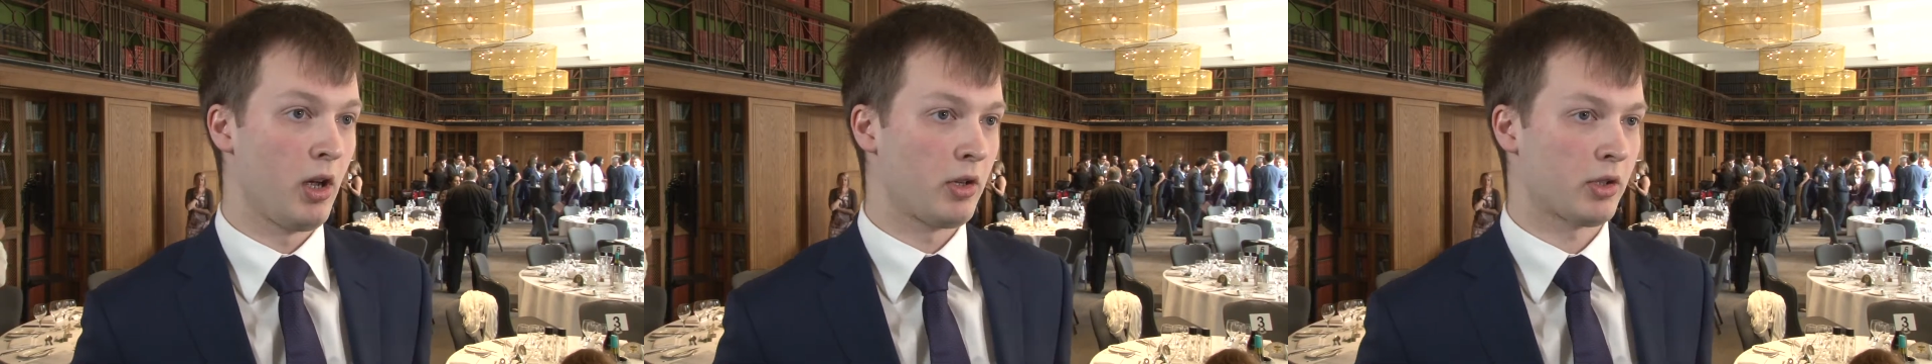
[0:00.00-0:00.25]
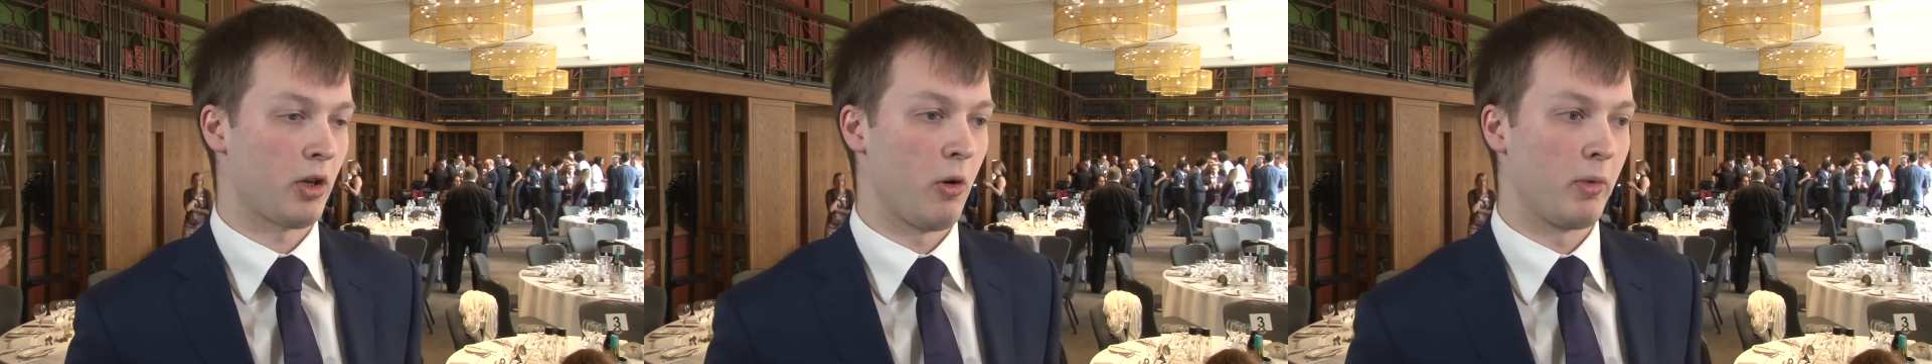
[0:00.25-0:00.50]

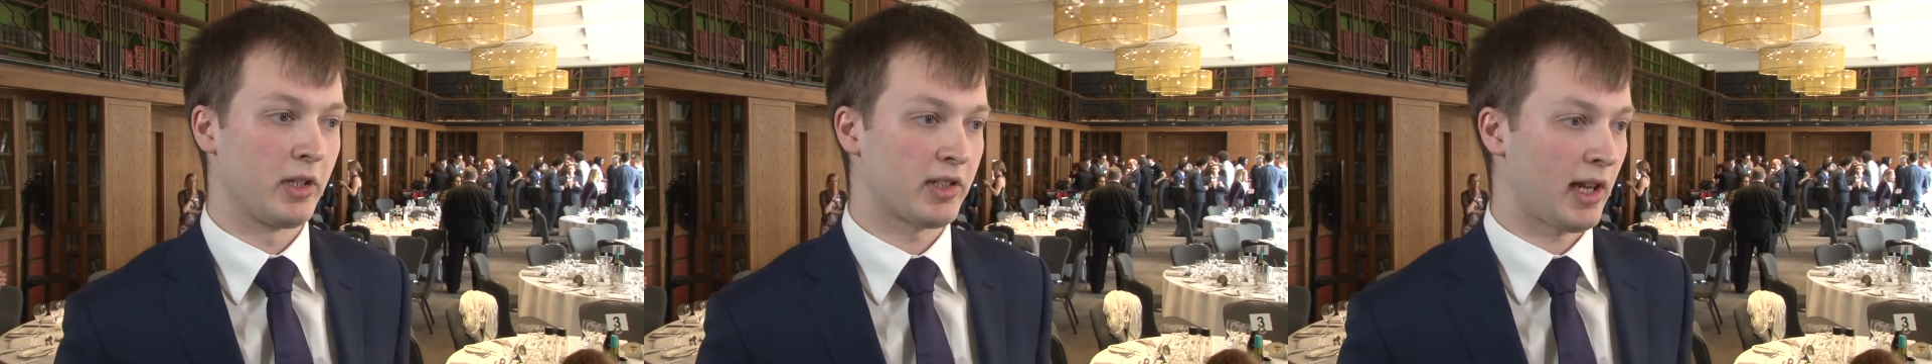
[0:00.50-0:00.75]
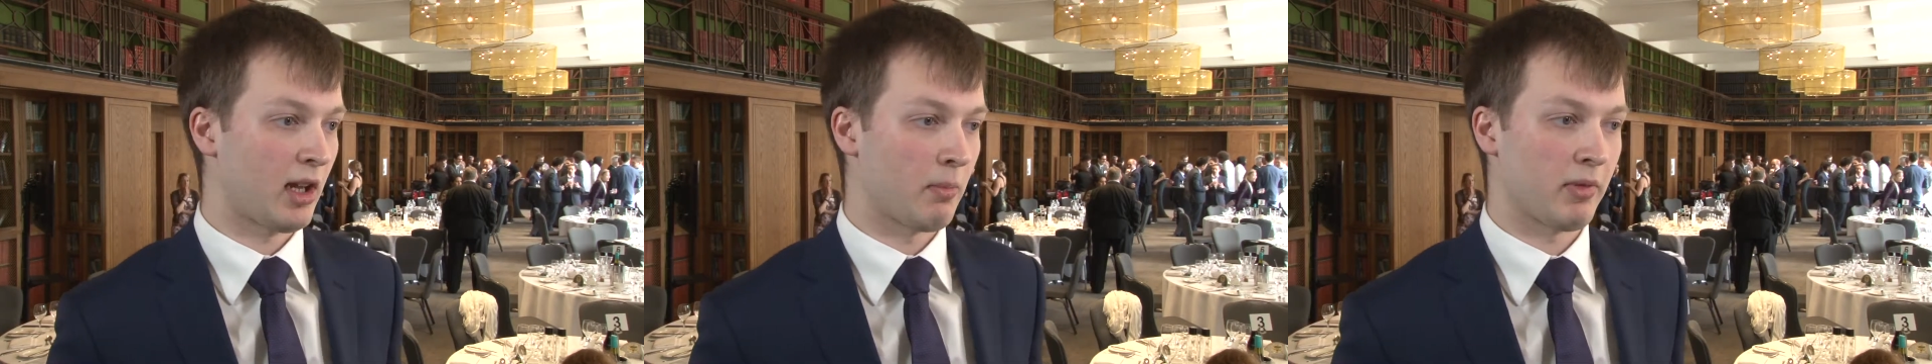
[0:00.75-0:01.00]
So we
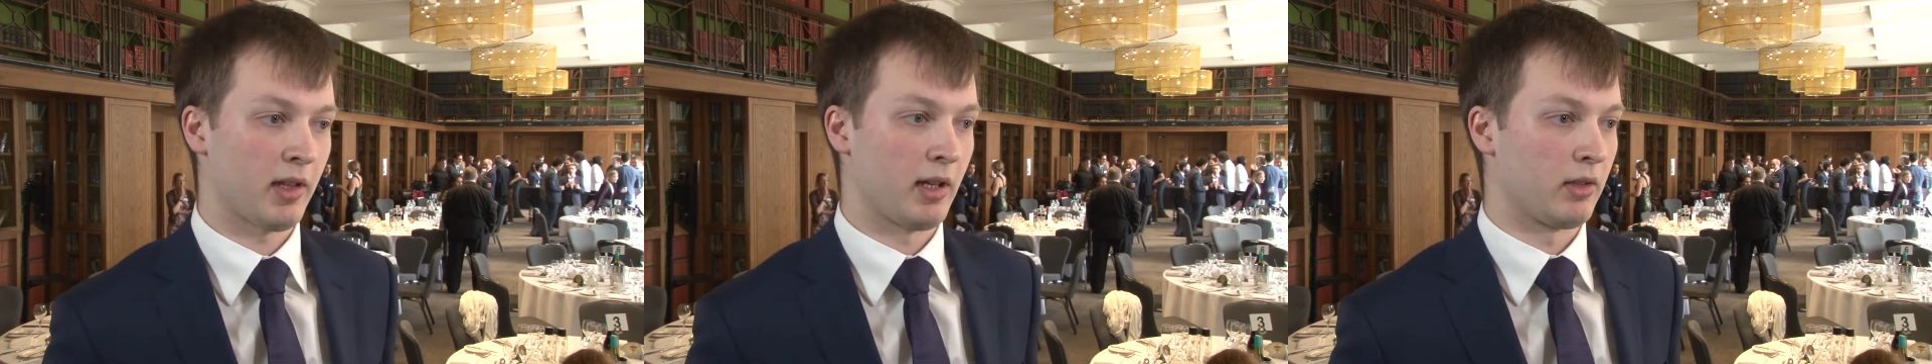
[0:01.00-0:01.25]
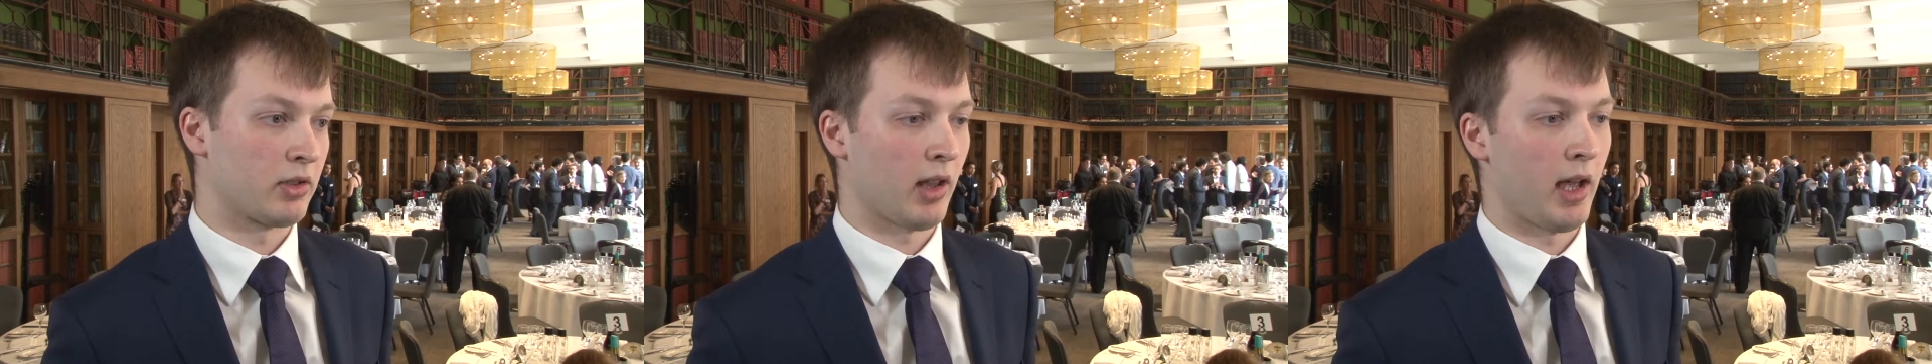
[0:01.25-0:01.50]
set up
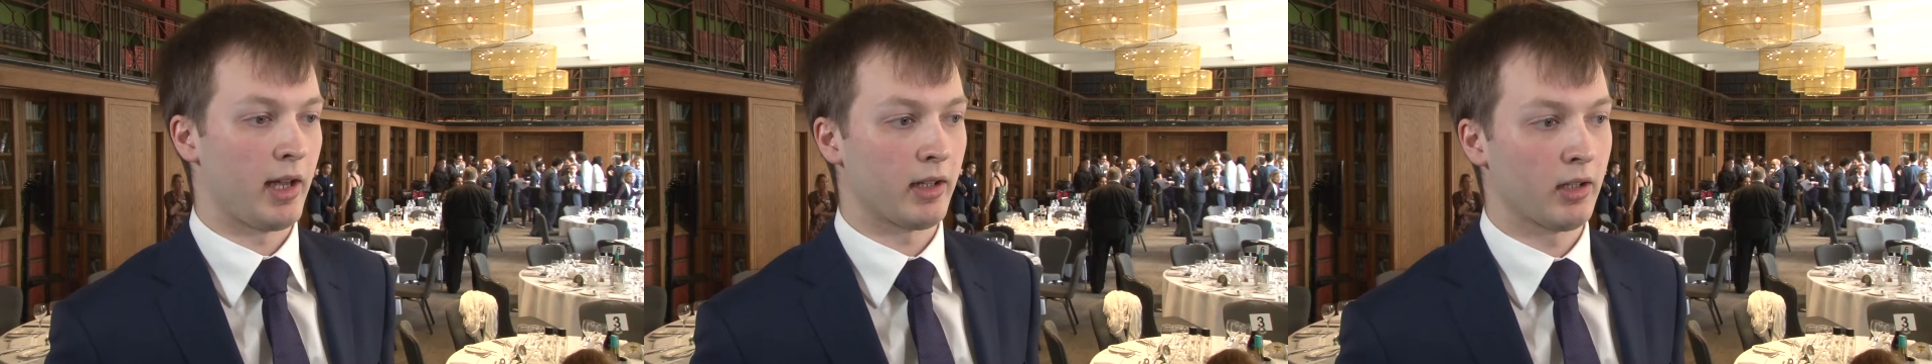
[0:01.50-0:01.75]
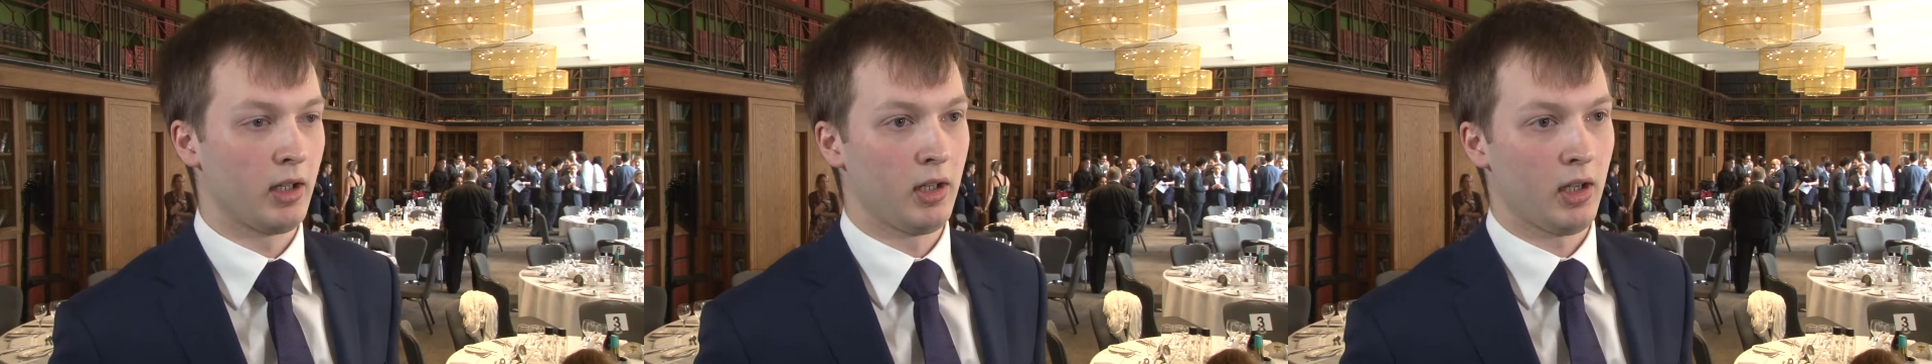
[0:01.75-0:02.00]
things
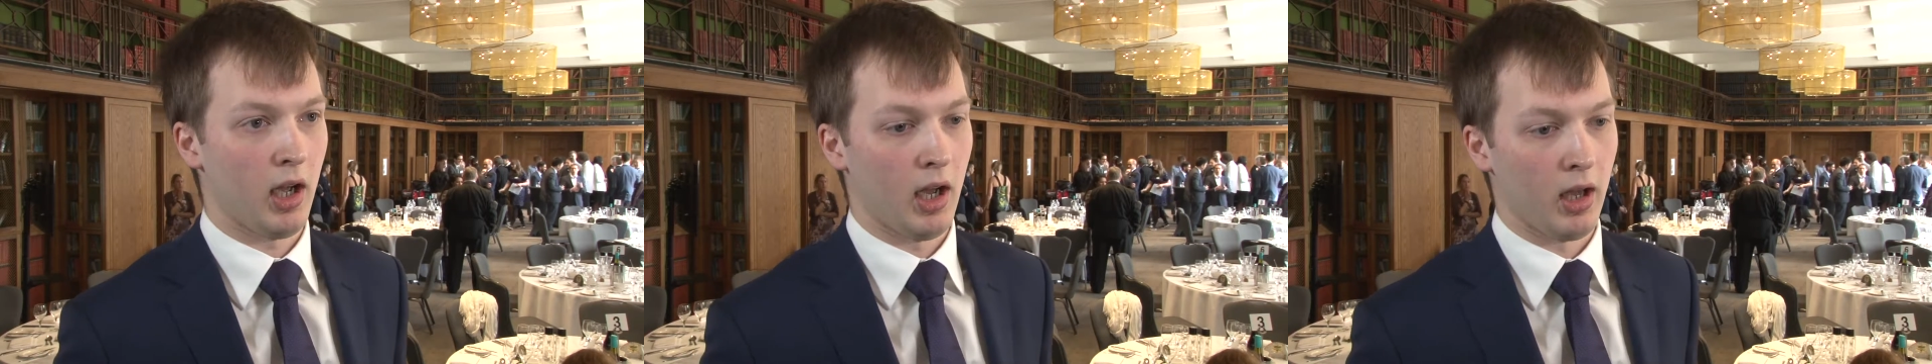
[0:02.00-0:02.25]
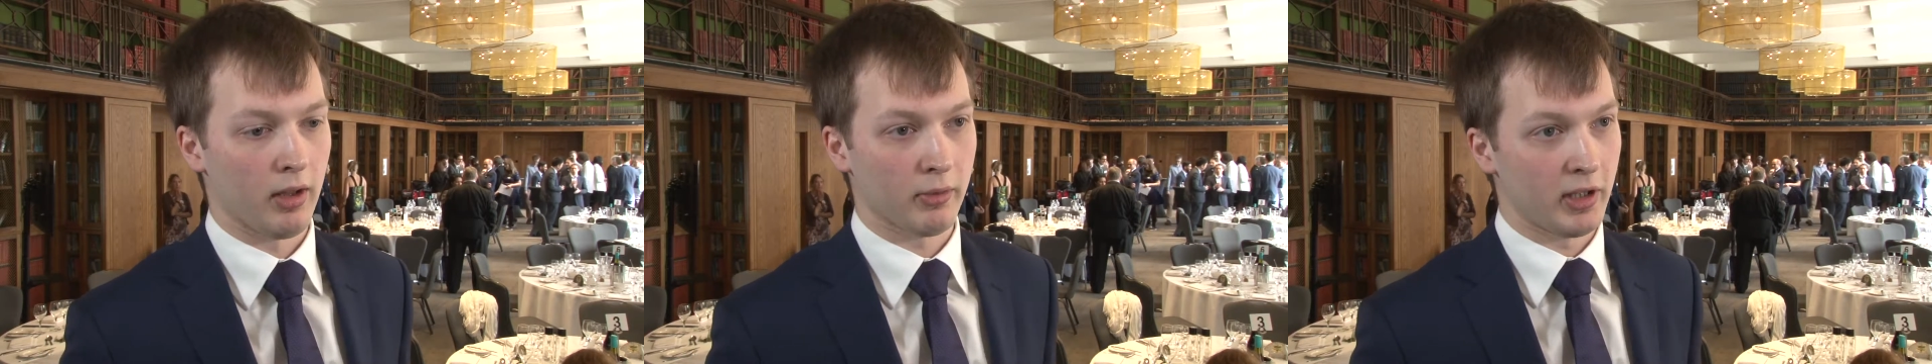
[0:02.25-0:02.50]
like
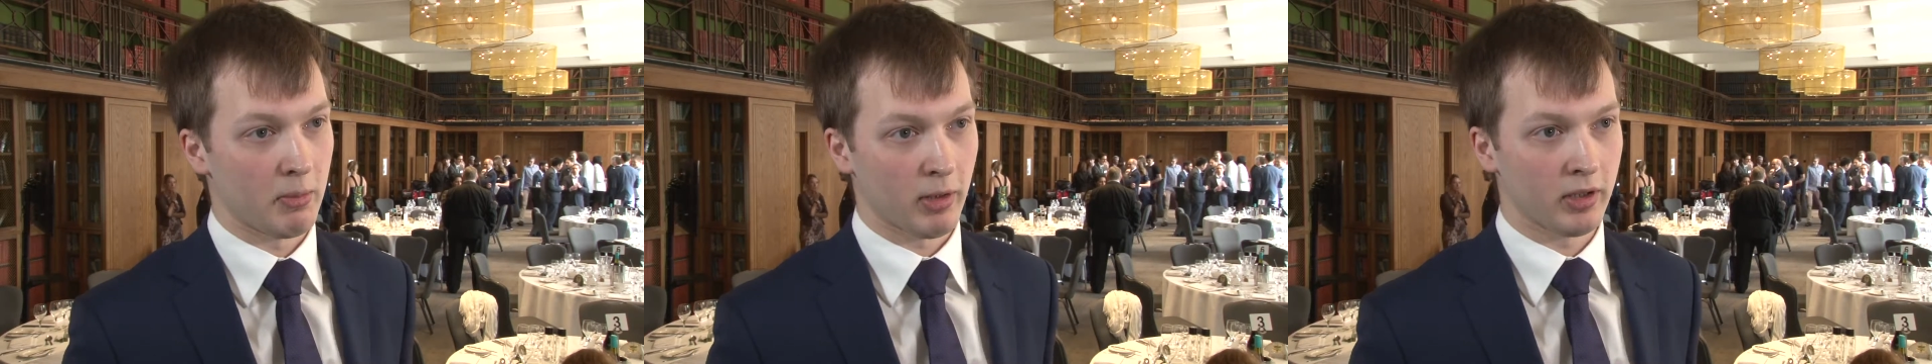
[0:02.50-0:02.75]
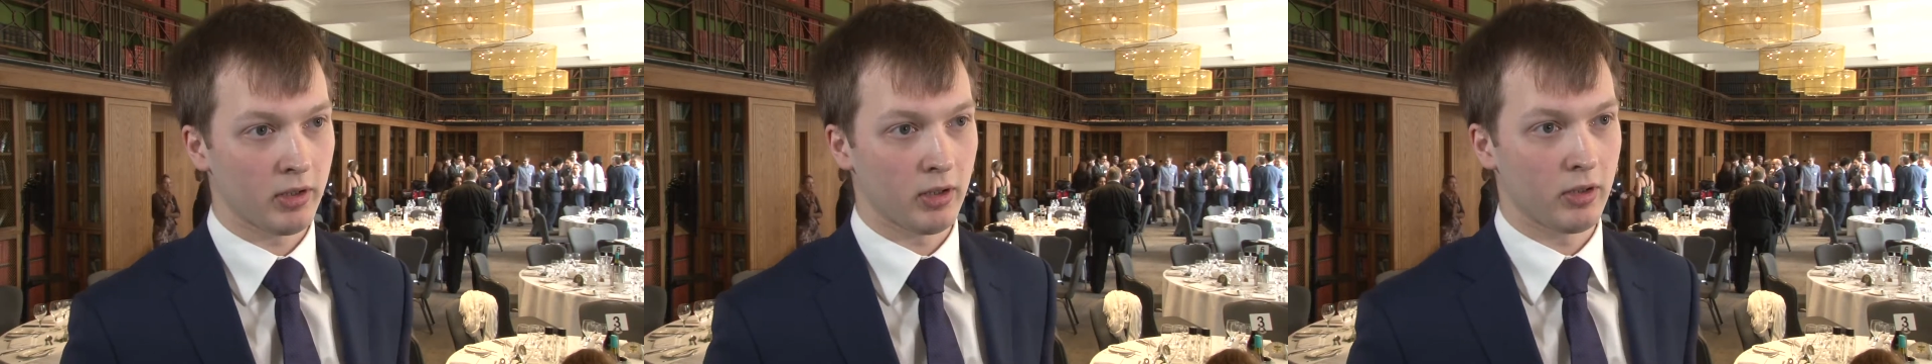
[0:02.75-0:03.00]
3D
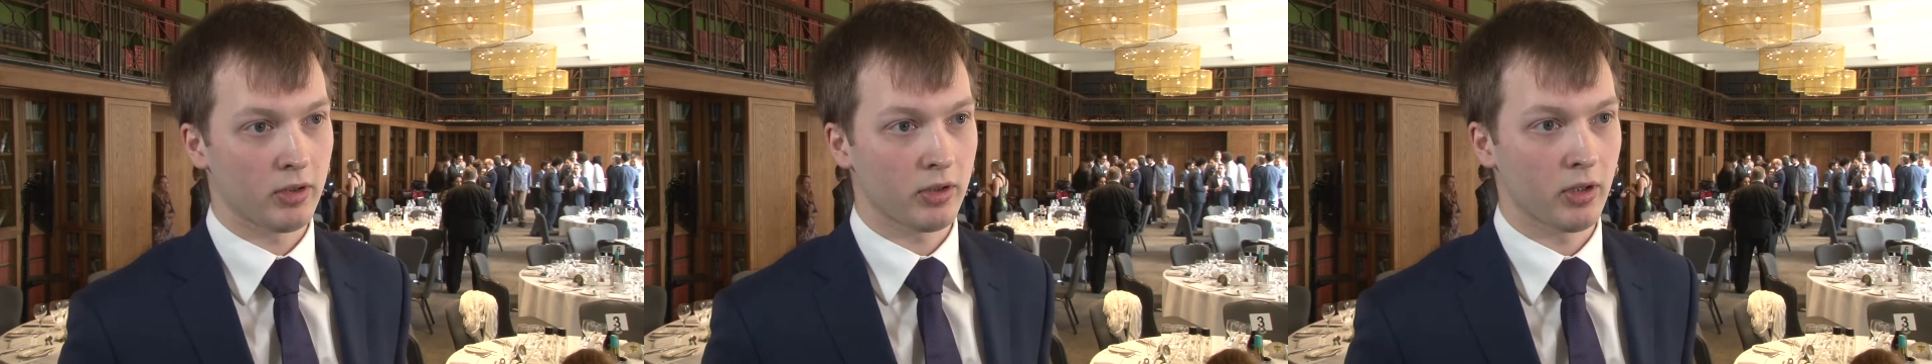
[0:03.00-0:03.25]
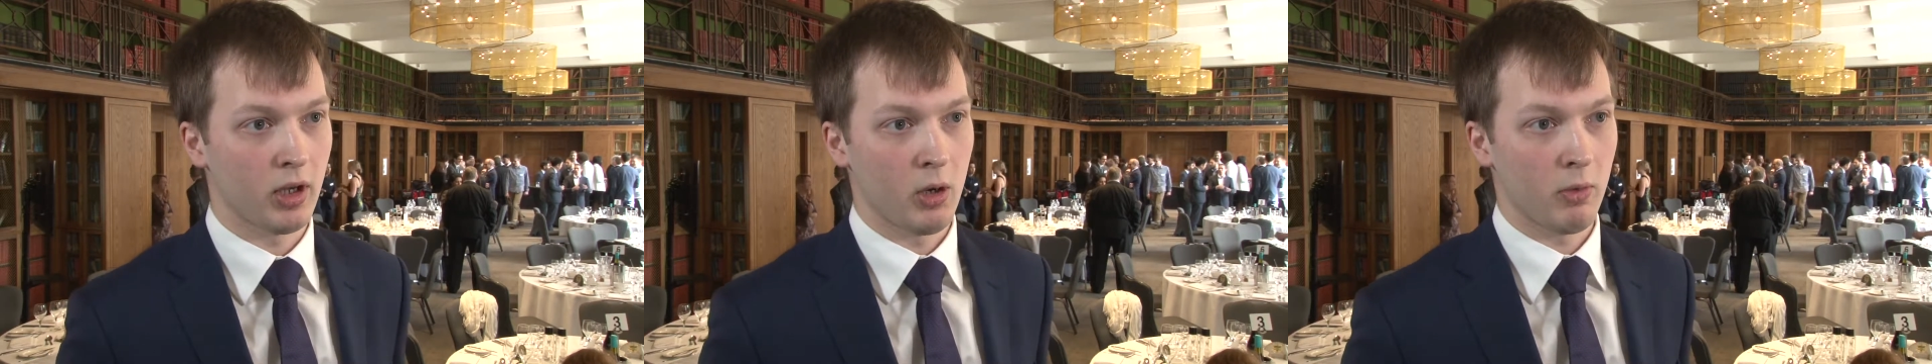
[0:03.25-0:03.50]
printers,